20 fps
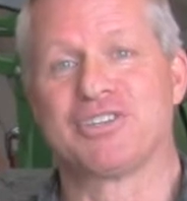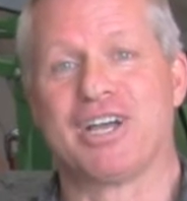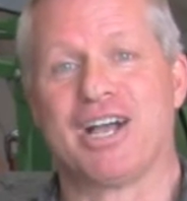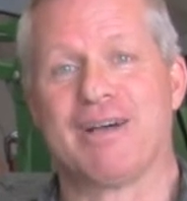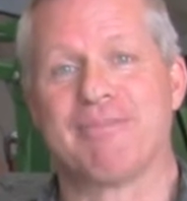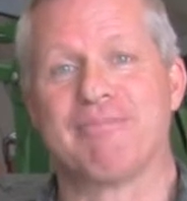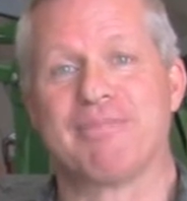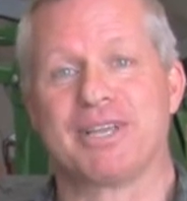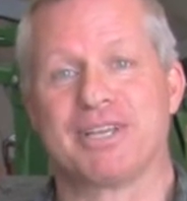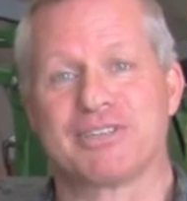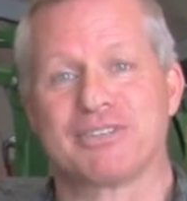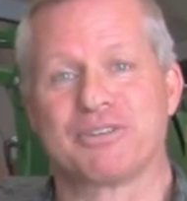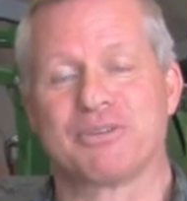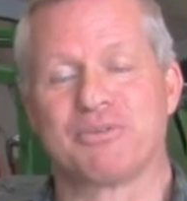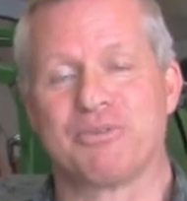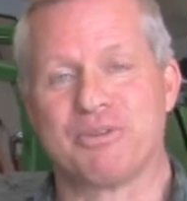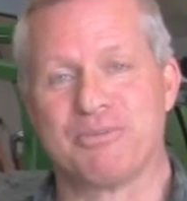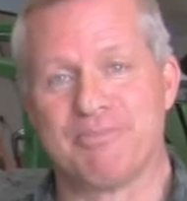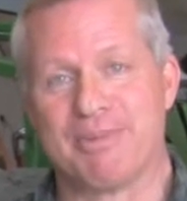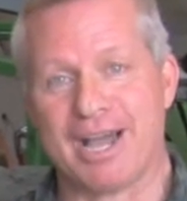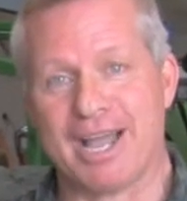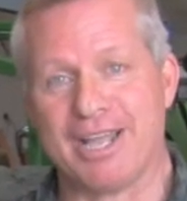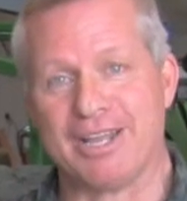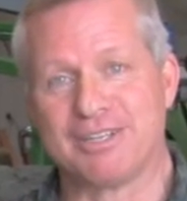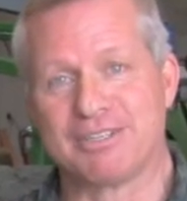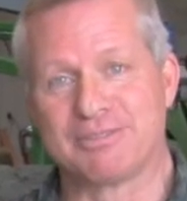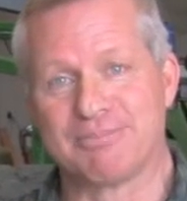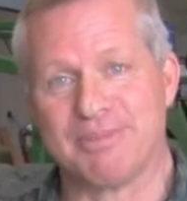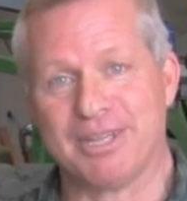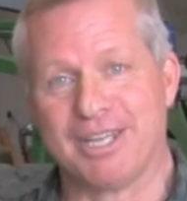shop because it
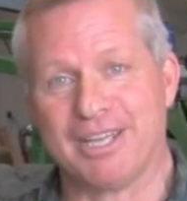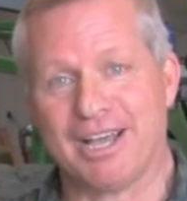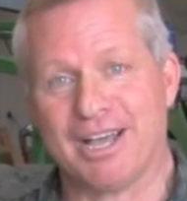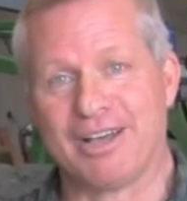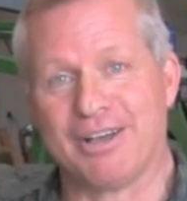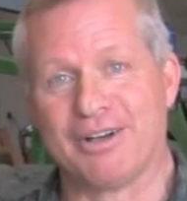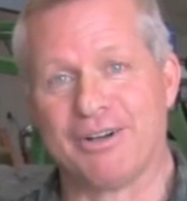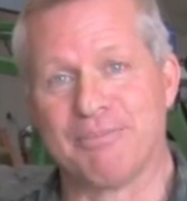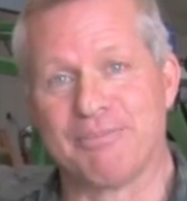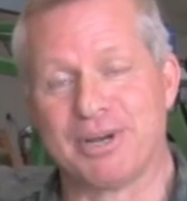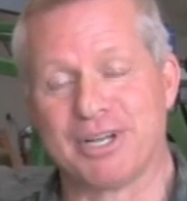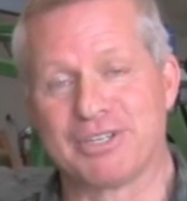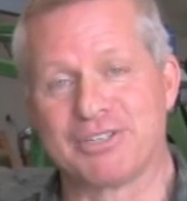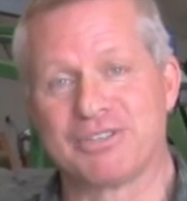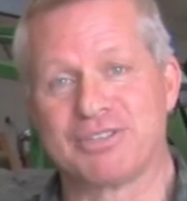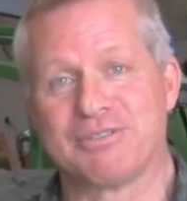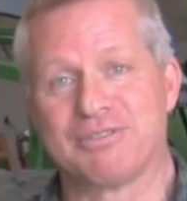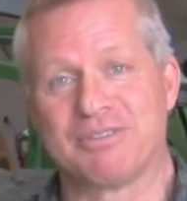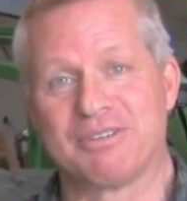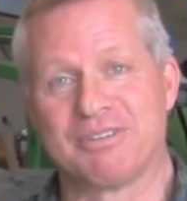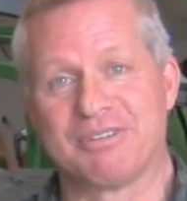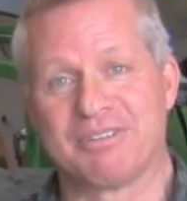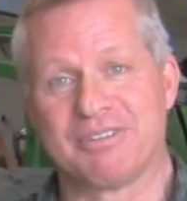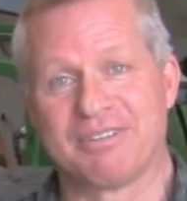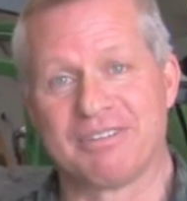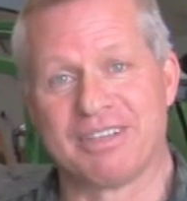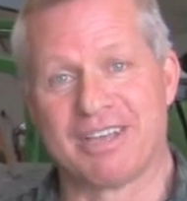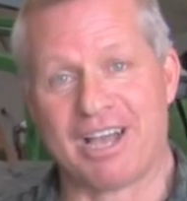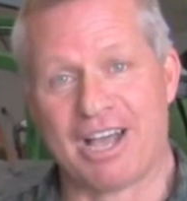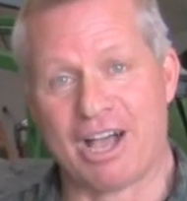reminds me how much,
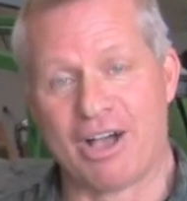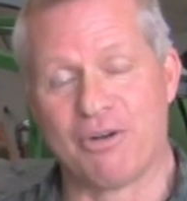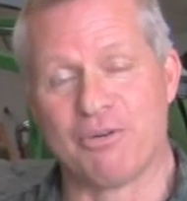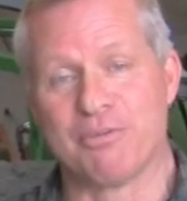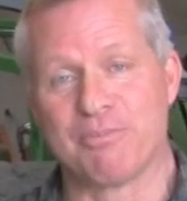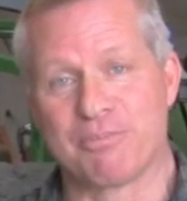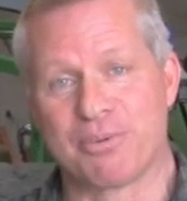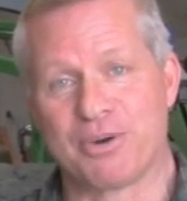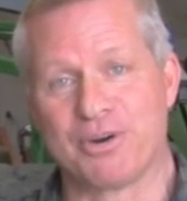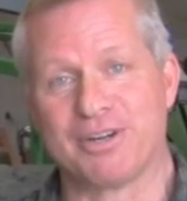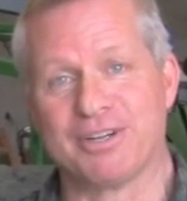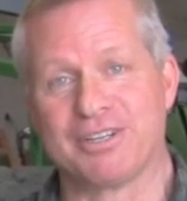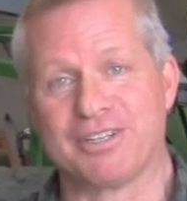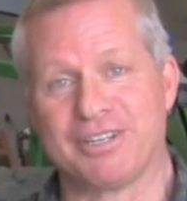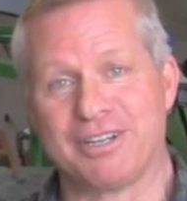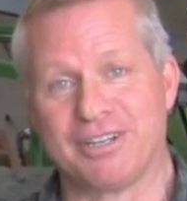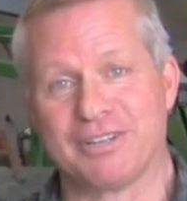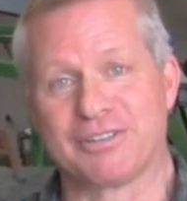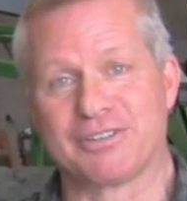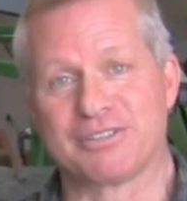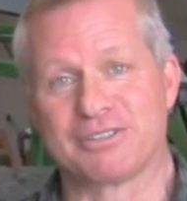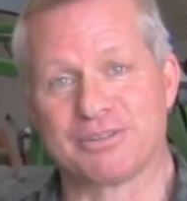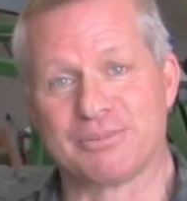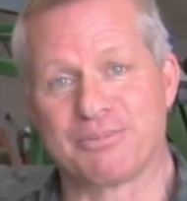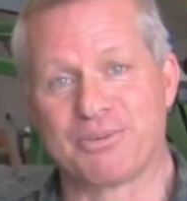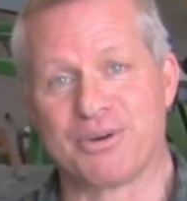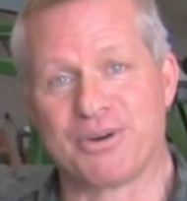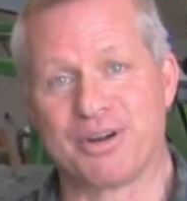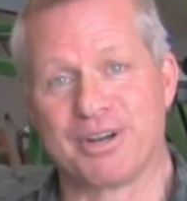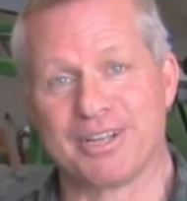how important dealer
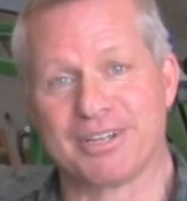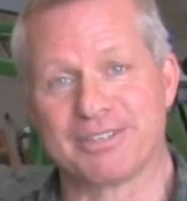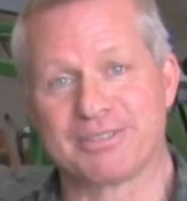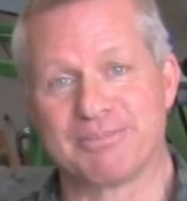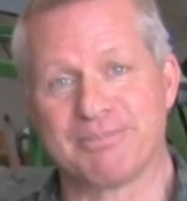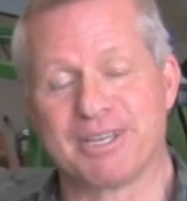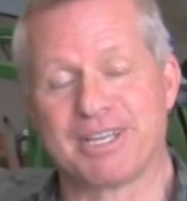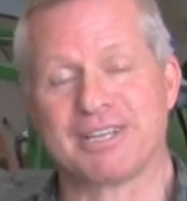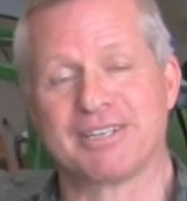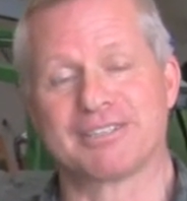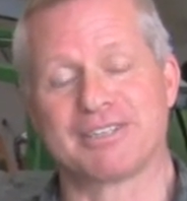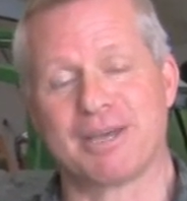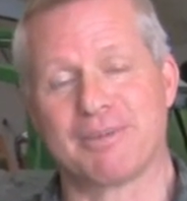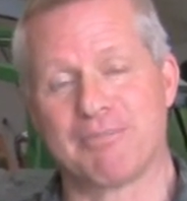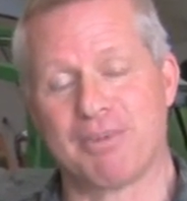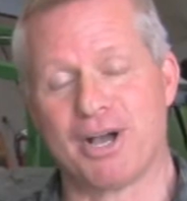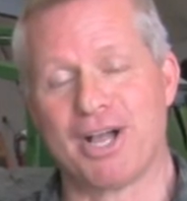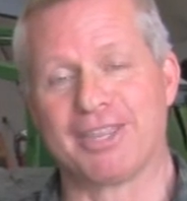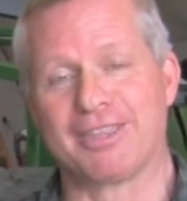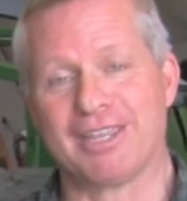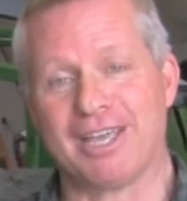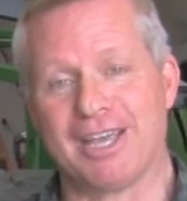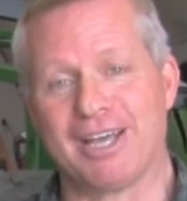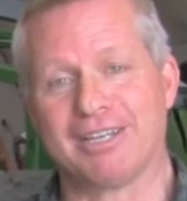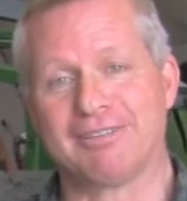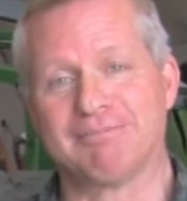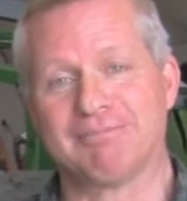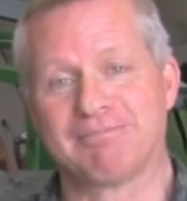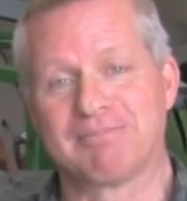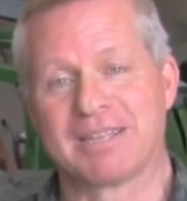support is because I bought
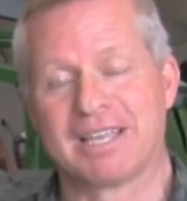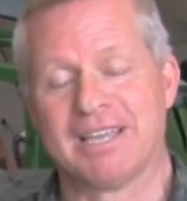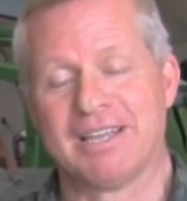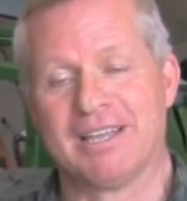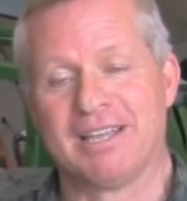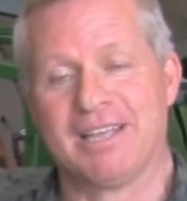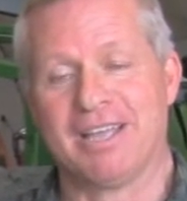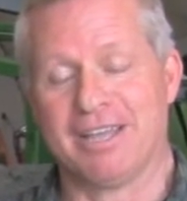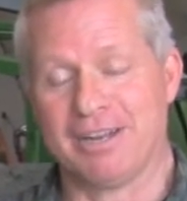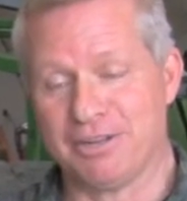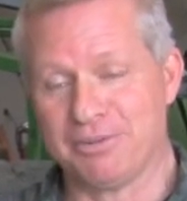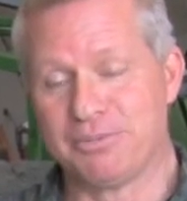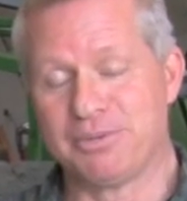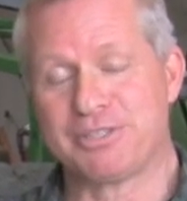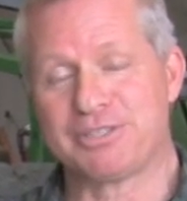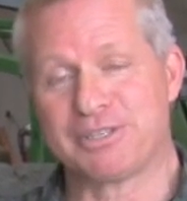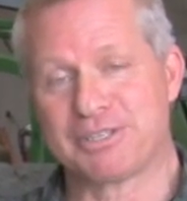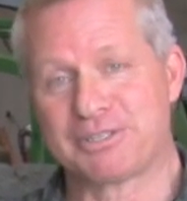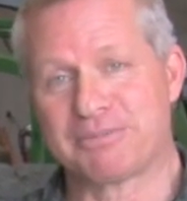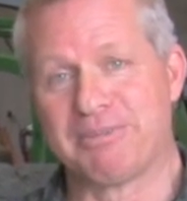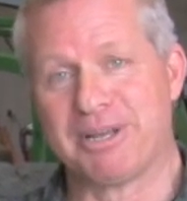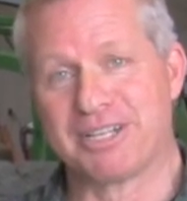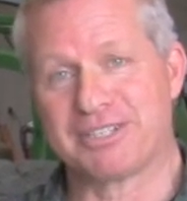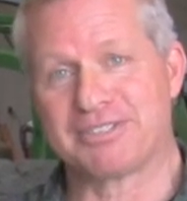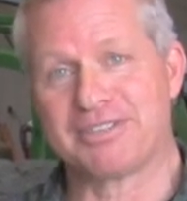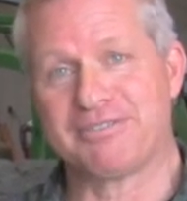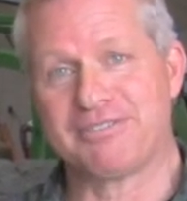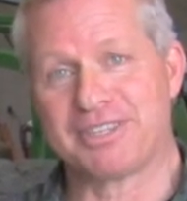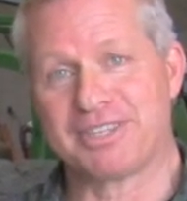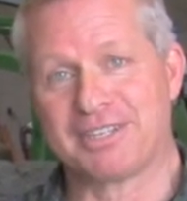that and it was
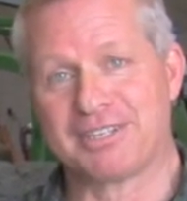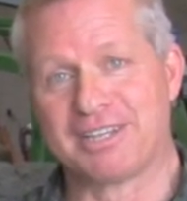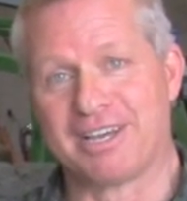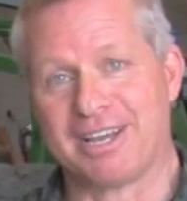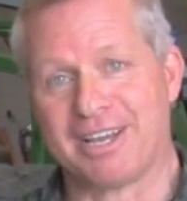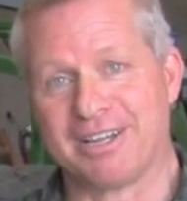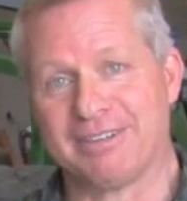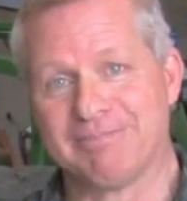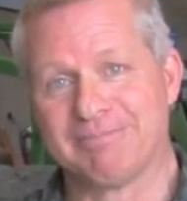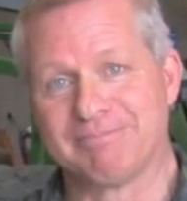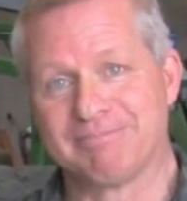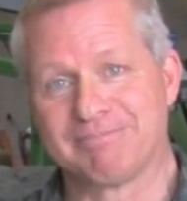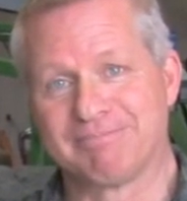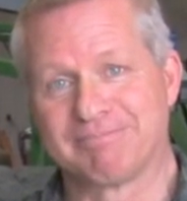expensive at the time,